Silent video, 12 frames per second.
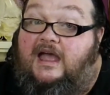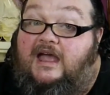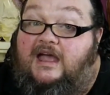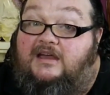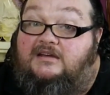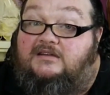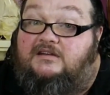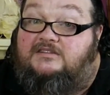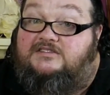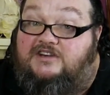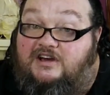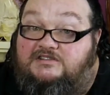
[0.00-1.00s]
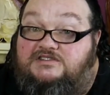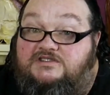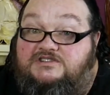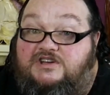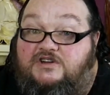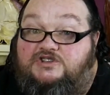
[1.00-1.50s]
and share us
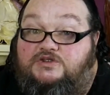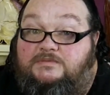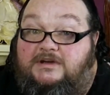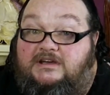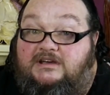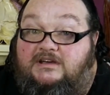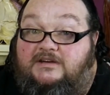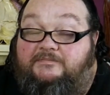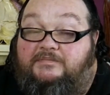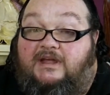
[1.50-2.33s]
on social media.